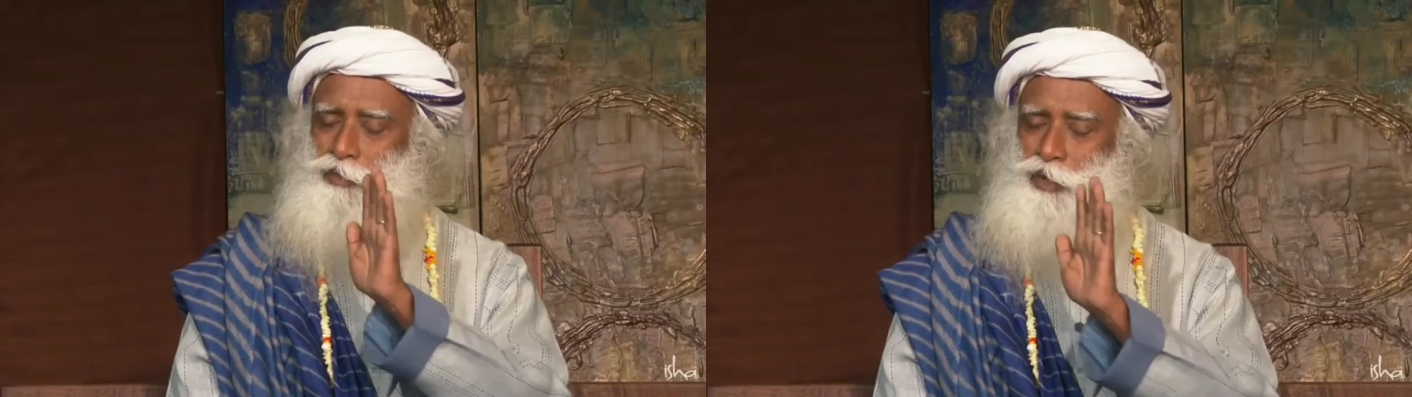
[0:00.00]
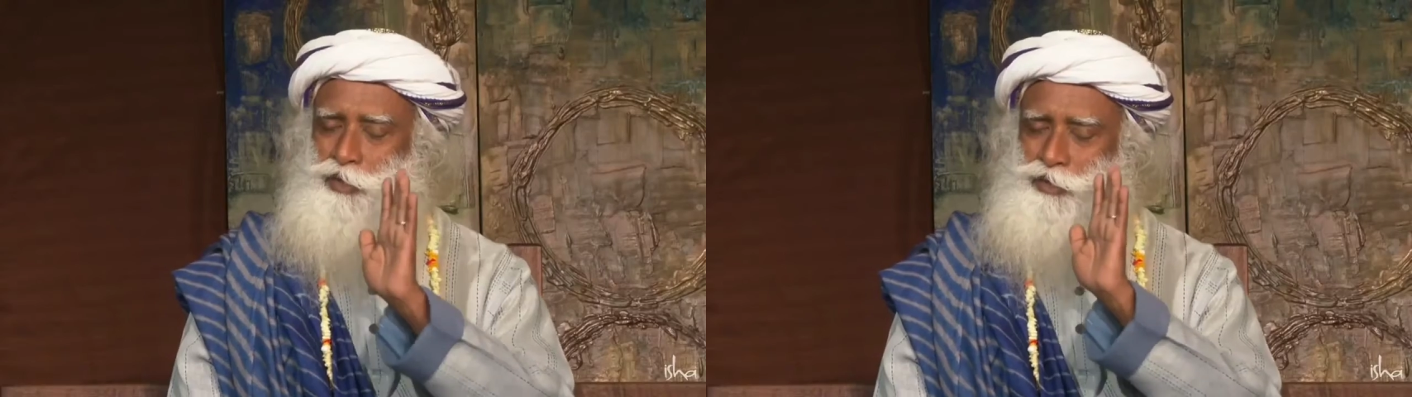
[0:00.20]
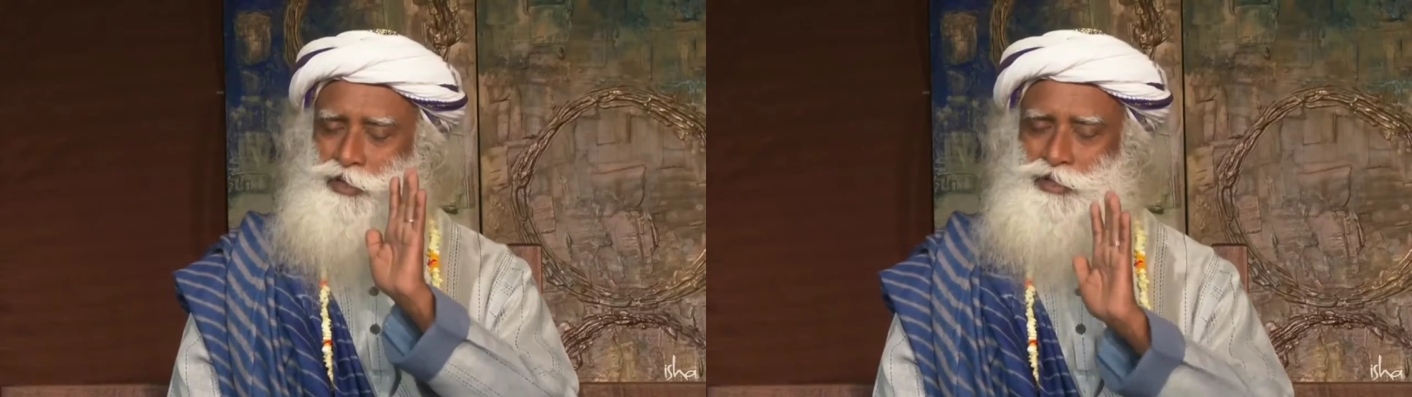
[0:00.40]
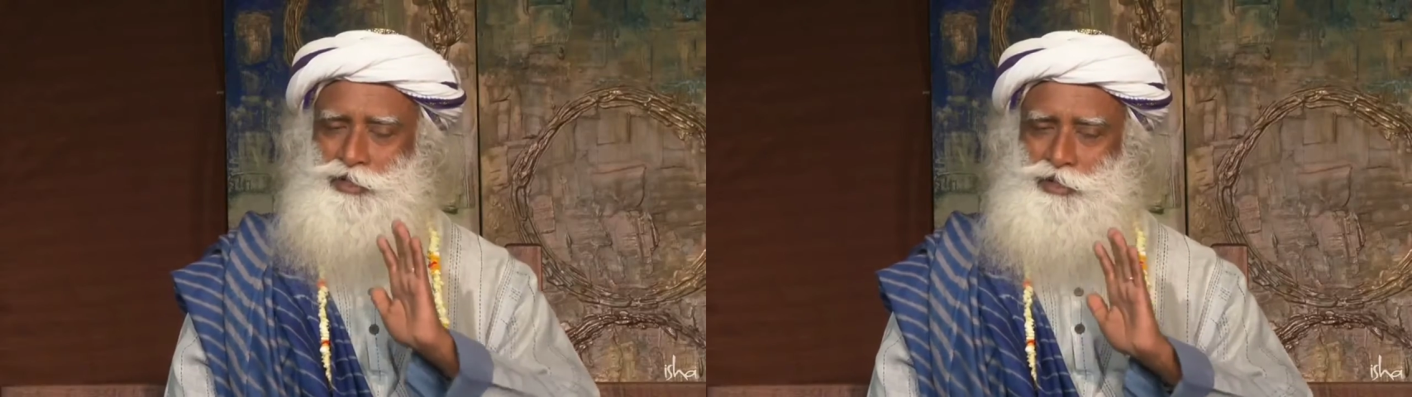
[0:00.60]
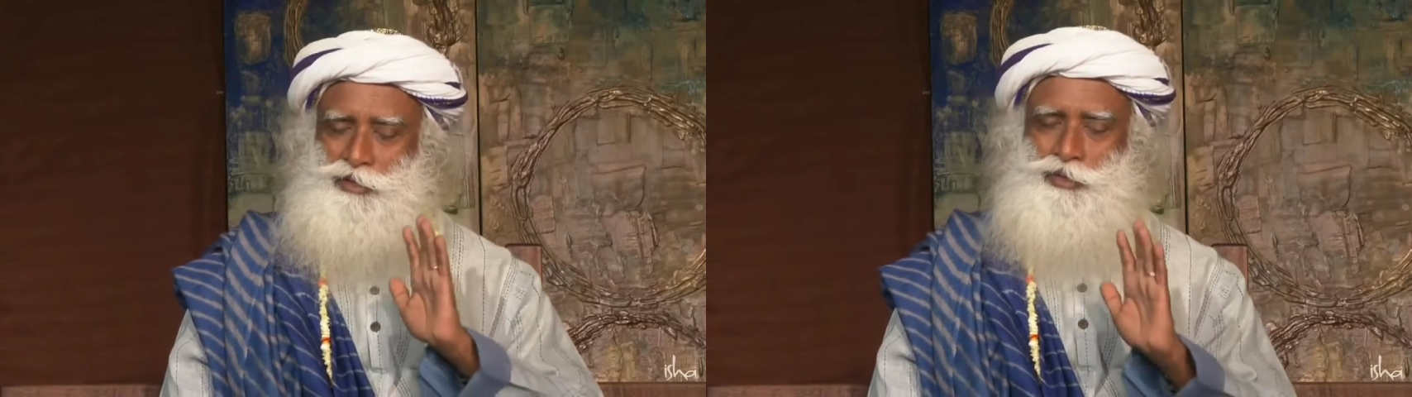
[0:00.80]
want to
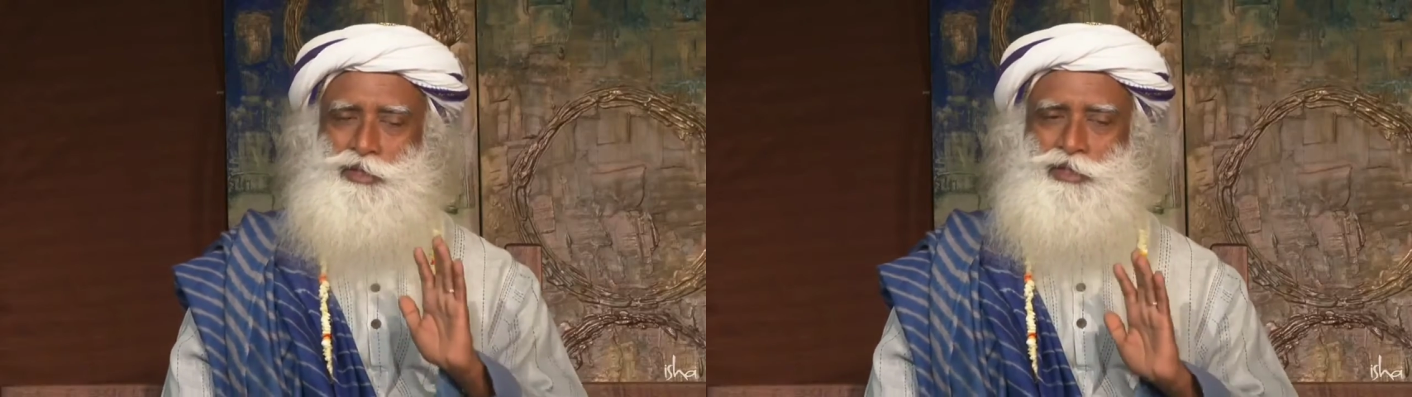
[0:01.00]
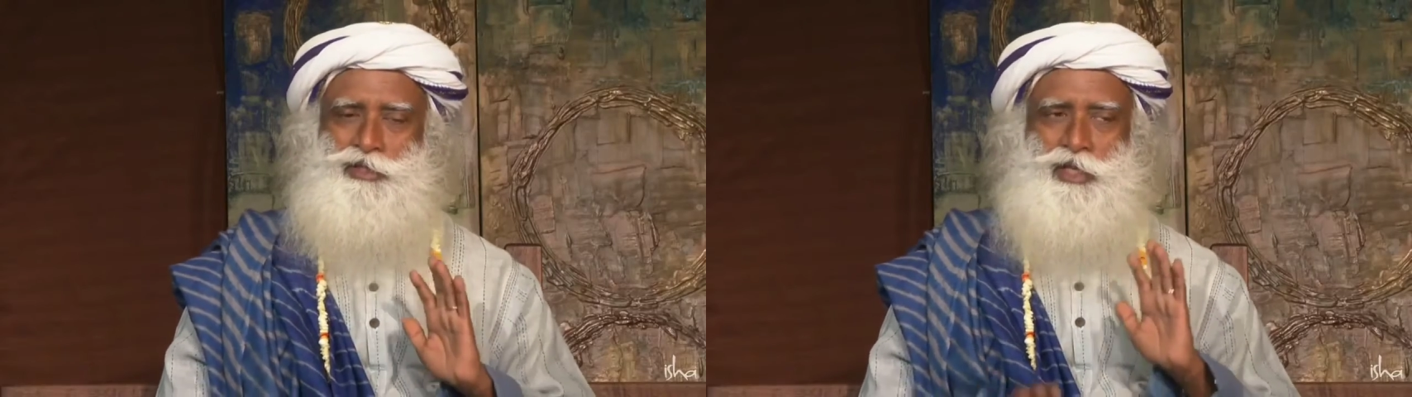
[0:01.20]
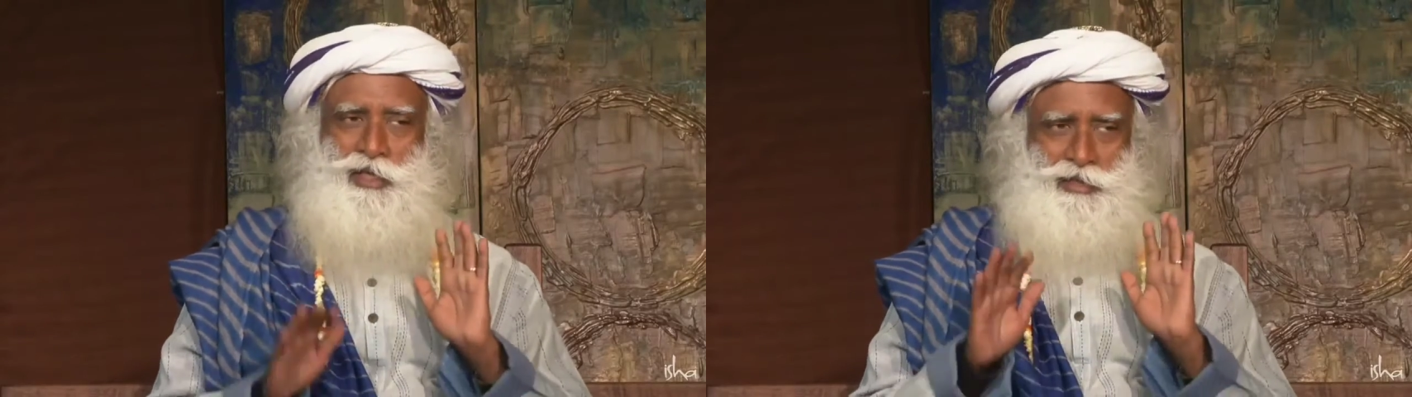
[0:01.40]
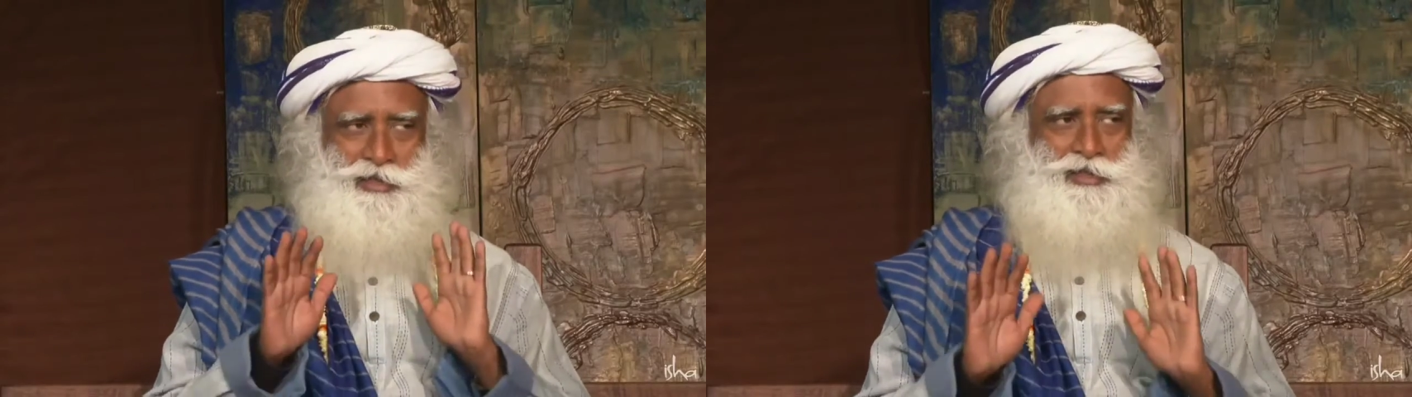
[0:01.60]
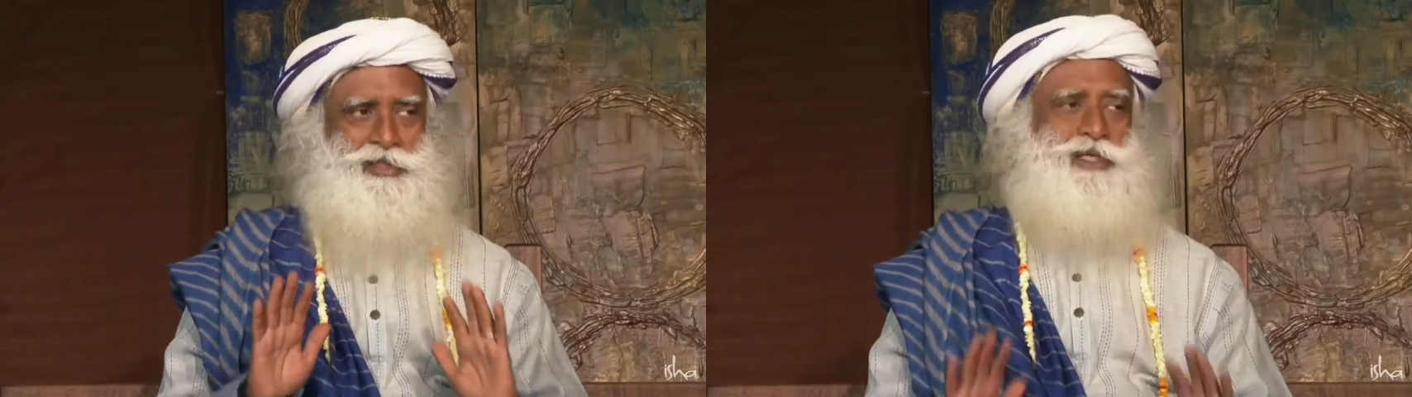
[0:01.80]
do this is